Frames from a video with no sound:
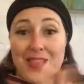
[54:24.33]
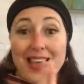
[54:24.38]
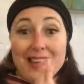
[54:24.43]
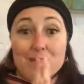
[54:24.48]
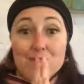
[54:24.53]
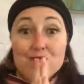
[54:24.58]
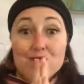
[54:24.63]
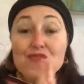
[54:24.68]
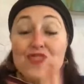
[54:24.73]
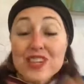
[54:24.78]
And
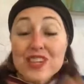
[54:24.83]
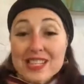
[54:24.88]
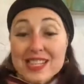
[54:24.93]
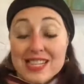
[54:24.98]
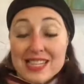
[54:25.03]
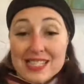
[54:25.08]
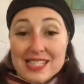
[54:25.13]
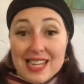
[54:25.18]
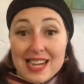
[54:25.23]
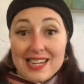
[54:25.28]
I'm really
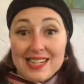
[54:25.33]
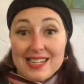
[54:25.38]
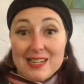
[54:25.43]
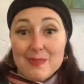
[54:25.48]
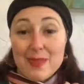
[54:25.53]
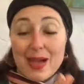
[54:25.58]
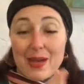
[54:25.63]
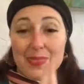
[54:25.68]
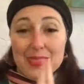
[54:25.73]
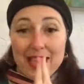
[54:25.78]
excited
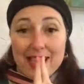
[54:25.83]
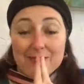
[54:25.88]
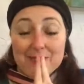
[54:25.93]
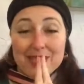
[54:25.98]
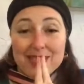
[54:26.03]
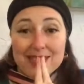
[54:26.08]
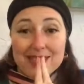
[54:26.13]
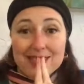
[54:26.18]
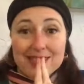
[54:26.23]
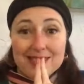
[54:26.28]
about that
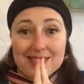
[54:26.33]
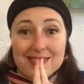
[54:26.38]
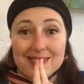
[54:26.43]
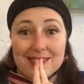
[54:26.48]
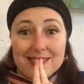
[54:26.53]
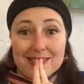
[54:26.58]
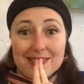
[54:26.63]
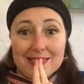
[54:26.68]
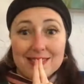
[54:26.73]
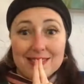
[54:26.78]

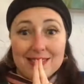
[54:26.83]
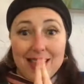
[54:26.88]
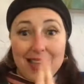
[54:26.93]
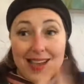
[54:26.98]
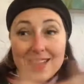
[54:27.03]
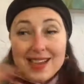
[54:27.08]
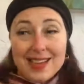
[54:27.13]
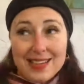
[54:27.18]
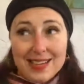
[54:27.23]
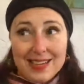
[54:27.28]
because
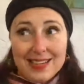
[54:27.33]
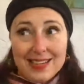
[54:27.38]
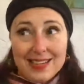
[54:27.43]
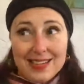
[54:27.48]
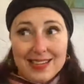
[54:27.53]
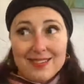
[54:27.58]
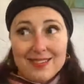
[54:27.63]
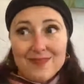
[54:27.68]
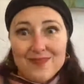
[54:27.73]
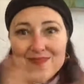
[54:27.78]
I
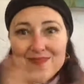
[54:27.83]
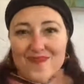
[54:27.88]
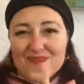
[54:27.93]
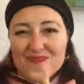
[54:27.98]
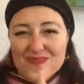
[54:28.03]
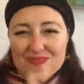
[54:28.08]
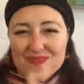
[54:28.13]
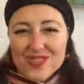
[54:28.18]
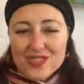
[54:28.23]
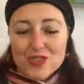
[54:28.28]
get
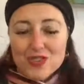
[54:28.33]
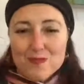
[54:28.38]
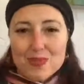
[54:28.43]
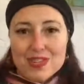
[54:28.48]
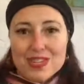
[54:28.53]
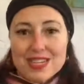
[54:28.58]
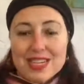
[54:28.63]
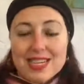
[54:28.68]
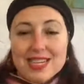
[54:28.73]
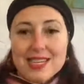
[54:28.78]
super
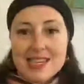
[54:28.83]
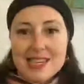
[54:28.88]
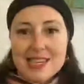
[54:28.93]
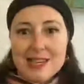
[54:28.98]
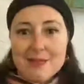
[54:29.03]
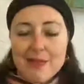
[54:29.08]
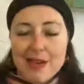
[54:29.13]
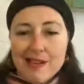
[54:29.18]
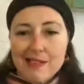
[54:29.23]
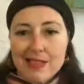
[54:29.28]
geeky
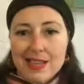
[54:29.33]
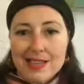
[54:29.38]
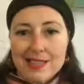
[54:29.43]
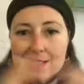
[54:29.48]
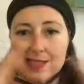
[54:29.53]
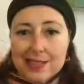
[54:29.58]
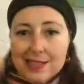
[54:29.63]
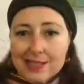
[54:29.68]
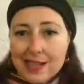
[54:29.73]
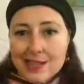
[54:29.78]
about like this
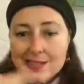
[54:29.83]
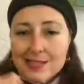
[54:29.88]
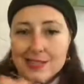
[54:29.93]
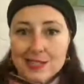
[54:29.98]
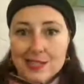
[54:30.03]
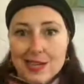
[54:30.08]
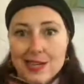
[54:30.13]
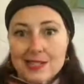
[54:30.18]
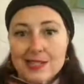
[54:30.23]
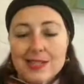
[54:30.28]

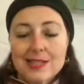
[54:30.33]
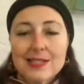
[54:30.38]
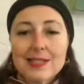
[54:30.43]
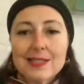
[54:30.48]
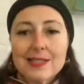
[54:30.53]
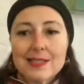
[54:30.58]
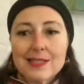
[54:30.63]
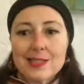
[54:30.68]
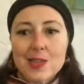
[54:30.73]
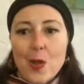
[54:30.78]
sciency shit.
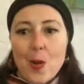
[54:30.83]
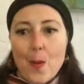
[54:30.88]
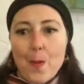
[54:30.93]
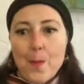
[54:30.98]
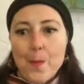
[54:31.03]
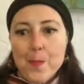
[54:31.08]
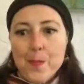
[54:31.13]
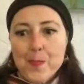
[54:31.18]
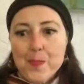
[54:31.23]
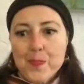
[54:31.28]
So
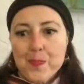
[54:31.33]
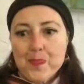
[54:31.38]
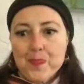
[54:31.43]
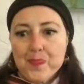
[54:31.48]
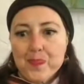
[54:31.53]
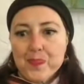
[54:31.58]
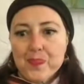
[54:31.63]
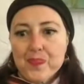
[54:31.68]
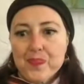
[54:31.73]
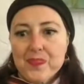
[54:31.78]

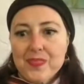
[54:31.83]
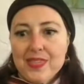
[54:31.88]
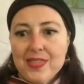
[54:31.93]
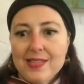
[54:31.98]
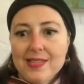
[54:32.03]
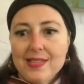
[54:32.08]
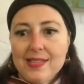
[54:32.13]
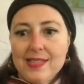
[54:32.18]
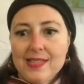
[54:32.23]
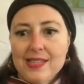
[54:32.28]

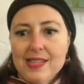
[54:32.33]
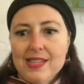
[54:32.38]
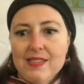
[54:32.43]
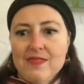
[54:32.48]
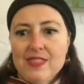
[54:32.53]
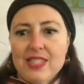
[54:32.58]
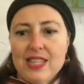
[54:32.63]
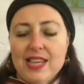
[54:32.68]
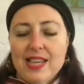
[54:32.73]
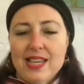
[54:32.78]

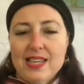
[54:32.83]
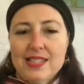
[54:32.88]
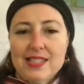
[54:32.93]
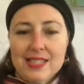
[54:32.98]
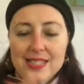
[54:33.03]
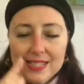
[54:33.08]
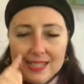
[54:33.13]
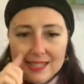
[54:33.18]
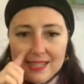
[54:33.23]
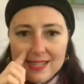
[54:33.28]
Steve
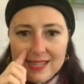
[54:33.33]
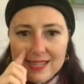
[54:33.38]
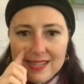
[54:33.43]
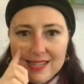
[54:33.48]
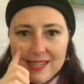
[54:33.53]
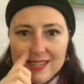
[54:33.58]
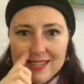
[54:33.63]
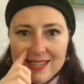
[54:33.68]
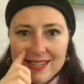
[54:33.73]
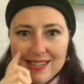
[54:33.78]
says,
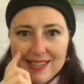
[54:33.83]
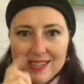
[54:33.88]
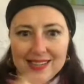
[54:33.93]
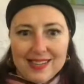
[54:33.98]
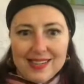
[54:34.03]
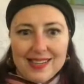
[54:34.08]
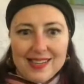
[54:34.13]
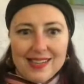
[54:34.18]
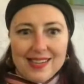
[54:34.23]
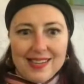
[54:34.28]

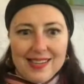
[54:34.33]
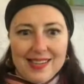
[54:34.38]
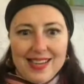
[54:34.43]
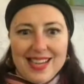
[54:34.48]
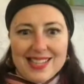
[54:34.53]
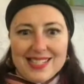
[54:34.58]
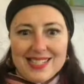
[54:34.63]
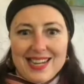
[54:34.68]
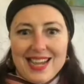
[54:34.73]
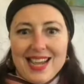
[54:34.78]

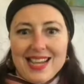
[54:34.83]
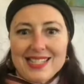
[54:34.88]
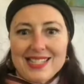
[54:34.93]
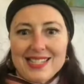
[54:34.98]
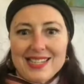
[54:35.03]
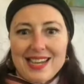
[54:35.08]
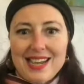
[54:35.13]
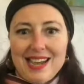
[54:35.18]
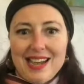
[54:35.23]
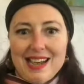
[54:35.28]
as an
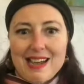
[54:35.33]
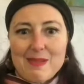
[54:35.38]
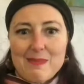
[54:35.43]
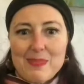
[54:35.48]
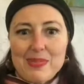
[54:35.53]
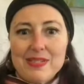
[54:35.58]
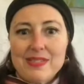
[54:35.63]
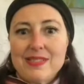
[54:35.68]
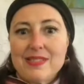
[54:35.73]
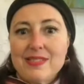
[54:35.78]

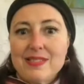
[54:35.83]
ex-cop,